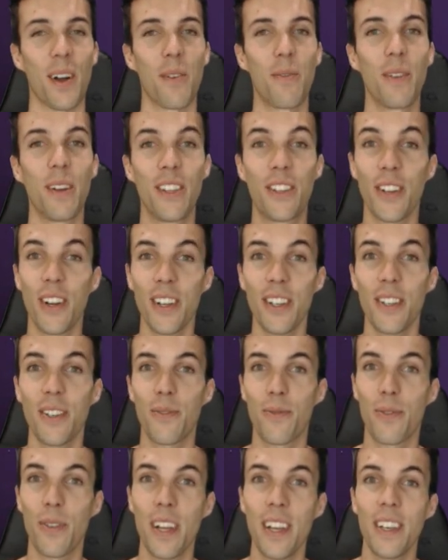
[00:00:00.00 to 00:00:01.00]
We just
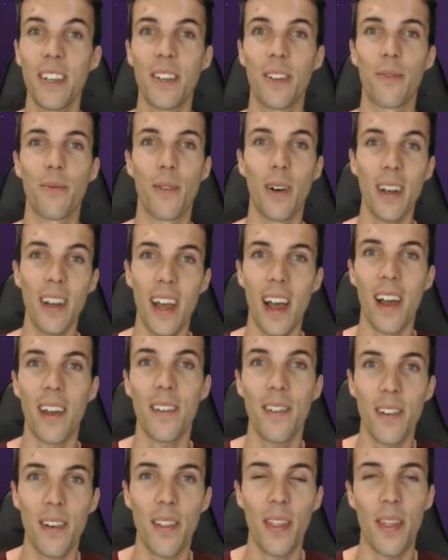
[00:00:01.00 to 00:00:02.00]
reached
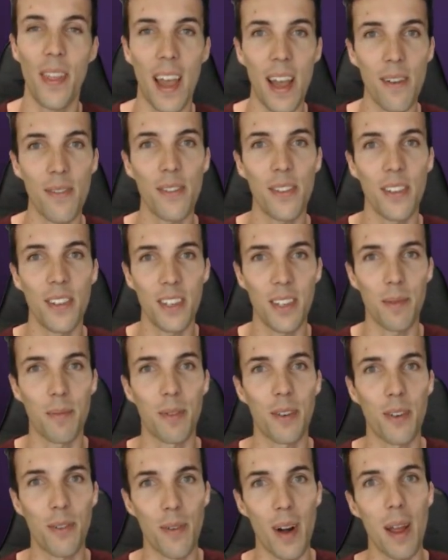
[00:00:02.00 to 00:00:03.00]
100,000
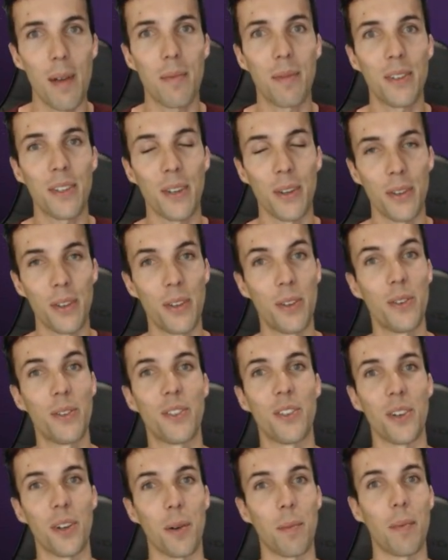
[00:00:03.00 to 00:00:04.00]
subscribers on
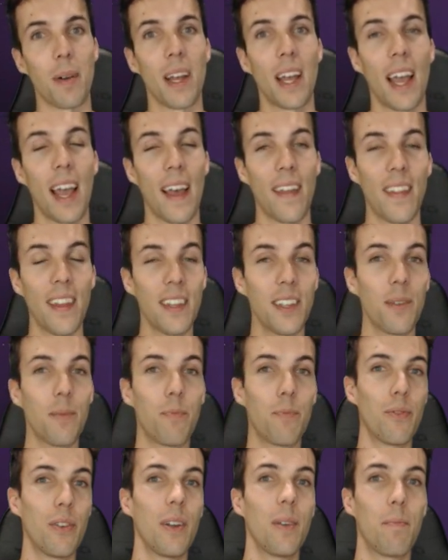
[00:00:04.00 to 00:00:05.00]
YouTube, and that's a
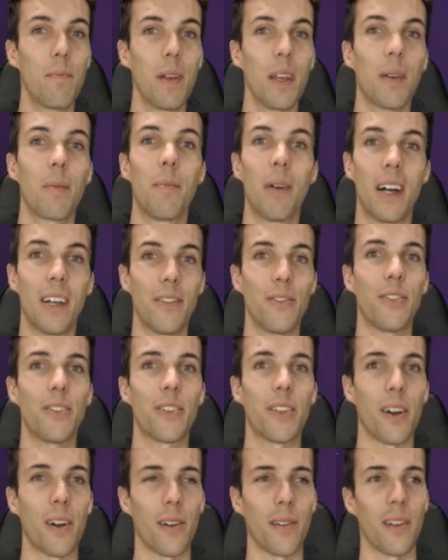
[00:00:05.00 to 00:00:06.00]
pretty big
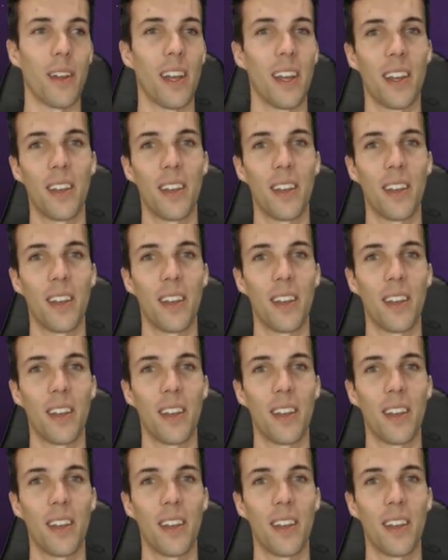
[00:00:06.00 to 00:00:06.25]
milestone.